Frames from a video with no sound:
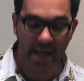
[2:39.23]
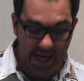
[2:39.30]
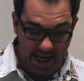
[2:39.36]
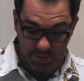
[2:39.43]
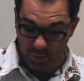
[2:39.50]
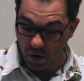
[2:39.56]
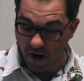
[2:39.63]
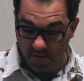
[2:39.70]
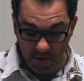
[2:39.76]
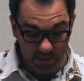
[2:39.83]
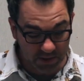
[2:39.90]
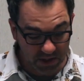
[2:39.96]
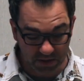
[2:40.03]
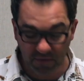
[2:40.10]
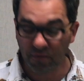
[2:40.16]
And
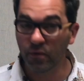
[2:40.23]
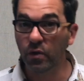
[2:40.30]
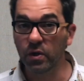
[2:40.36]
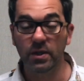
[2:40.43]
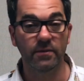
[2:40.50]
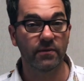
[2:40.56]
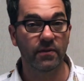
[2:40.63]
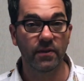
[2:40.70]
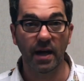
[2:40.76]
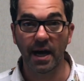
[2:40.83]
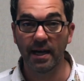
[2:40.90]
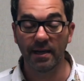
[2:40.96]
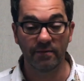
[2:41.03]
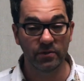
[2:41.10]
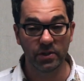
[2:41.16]
Proverbs is full
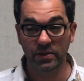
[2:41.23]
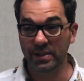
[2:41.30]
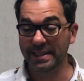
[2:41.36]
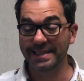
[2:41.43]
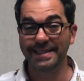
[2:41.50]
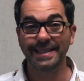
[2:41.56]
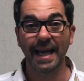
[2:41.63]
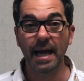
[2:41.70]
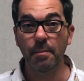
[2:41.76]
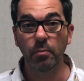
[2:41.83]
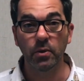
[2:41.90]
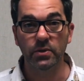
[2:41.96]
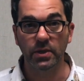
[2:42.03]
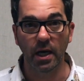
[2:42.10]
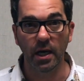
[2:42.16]
of just
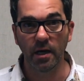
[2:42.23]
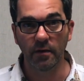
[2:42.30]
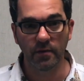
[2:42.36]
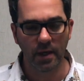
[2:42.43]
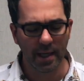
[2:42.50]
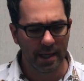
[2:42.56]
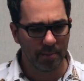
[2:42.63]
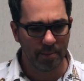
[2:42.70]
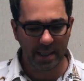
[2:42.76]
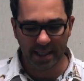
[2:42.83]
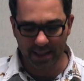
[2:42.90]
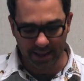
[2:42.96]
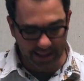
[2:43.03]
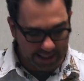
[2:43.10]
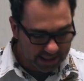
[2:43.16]
examples of being
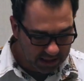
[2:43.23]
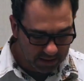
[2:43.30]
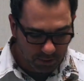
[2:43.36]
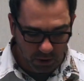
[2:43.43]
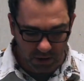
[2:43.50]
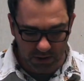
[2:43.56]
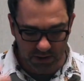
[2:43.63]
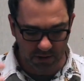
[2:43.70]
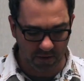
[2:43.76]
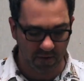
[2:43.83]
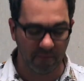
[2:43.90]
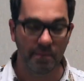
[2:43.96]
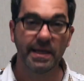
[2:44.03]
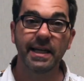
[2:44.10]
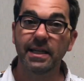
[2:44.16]
a lazy person or
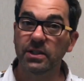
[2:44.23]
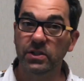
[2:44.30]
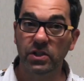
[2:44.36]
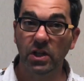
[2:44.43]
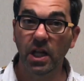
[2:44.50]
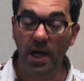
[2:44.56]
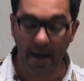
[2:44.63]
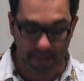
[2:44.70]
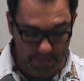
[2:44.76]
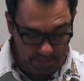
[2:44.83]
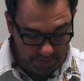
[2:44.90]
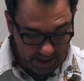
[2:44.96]
being a slug.